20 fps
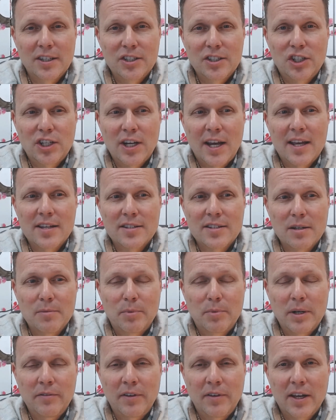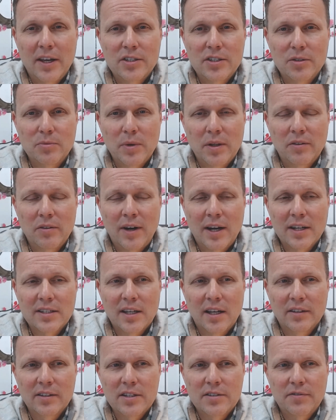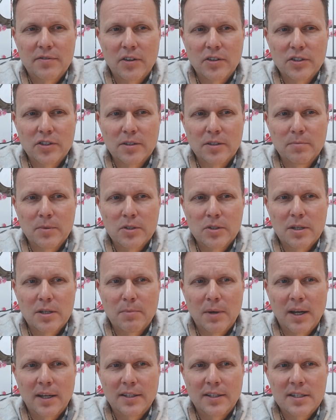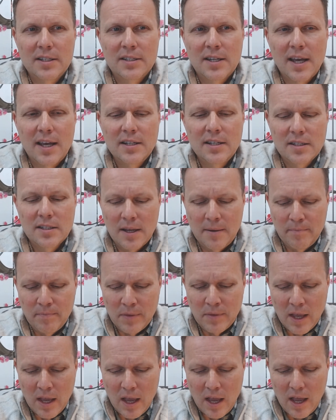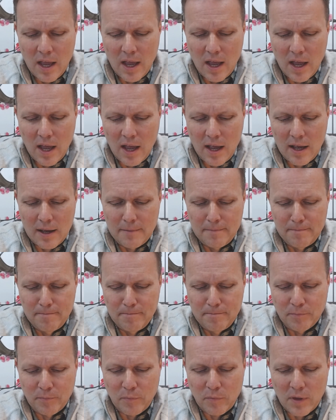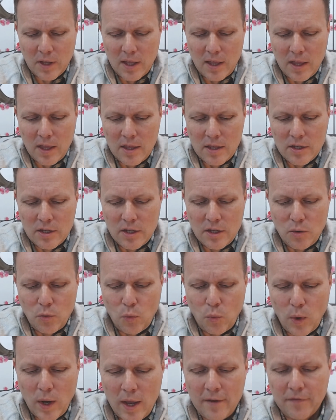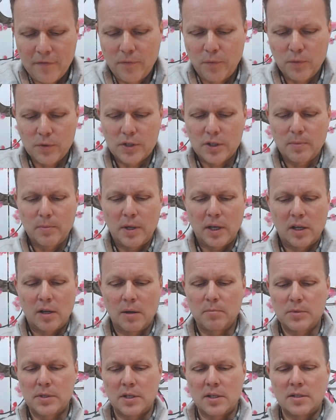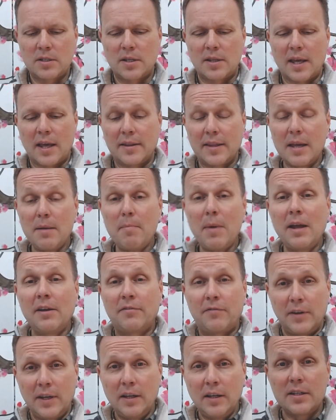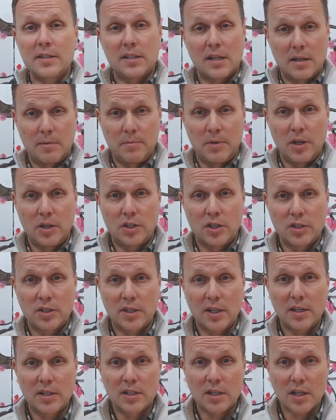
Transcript: shares an abbreviation with erectile dysfunction, much to my distaste. If somebody comes into that, they may feel it's an emergency.